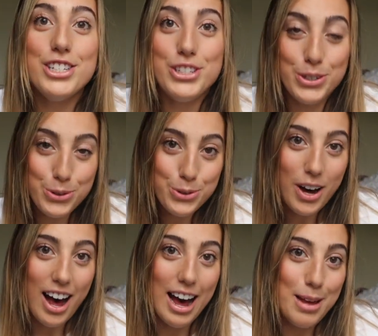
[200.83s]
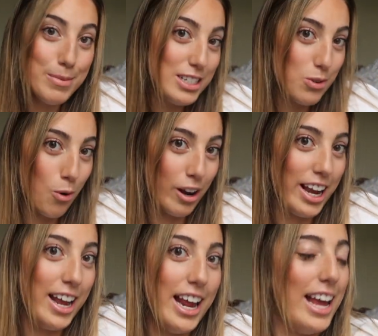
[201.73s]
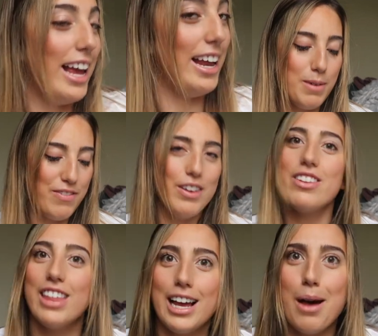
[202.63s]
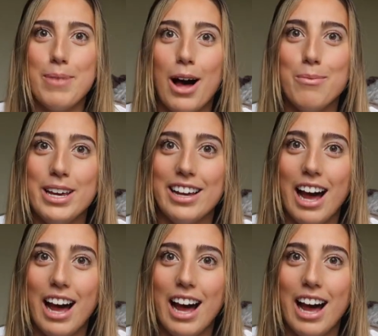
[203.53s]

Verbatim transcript: do i miss oregon and this is my favorite thing about being